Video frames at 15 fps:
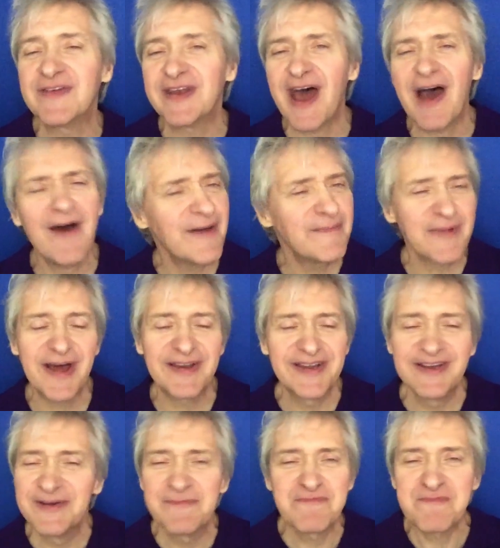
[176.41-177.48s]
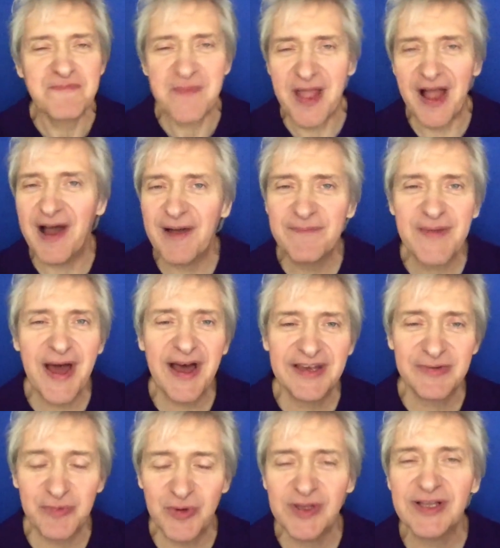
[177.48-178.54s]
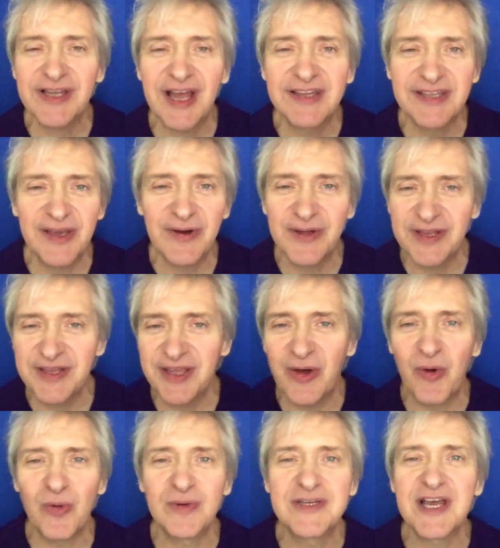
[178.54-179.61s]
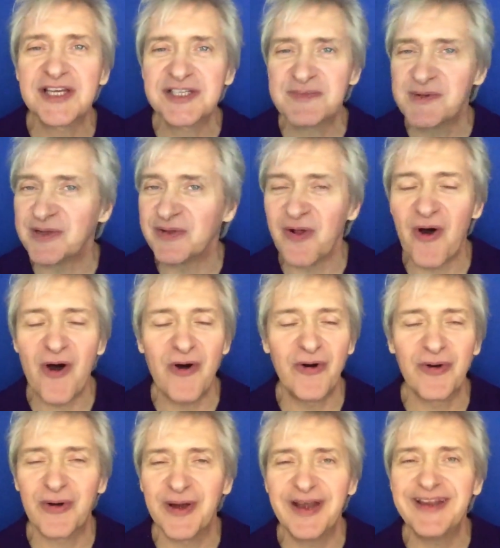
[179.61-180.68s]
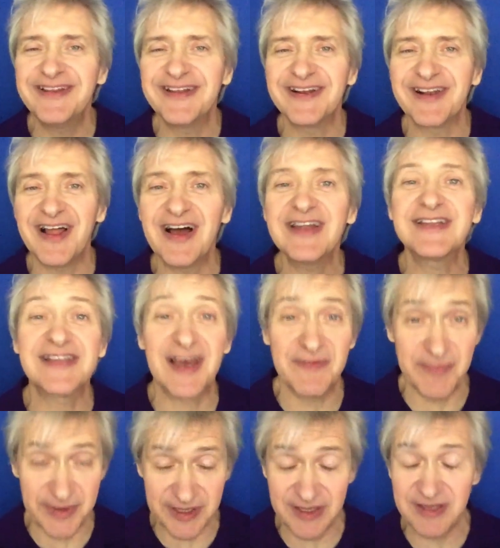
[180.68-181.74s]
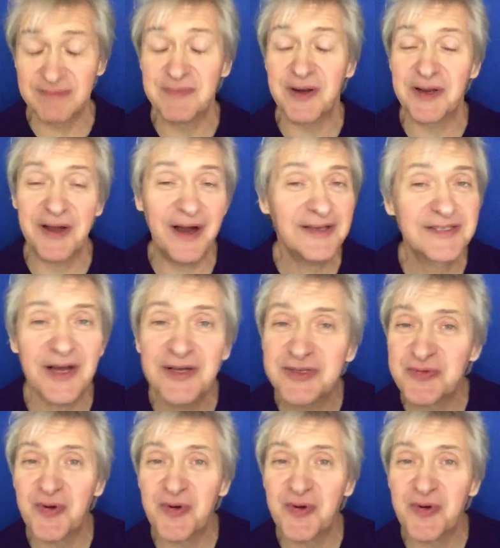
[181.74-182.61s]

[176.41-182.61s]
Now I'm not I'm not really on the in the Old Testament law or anything like that, but but God does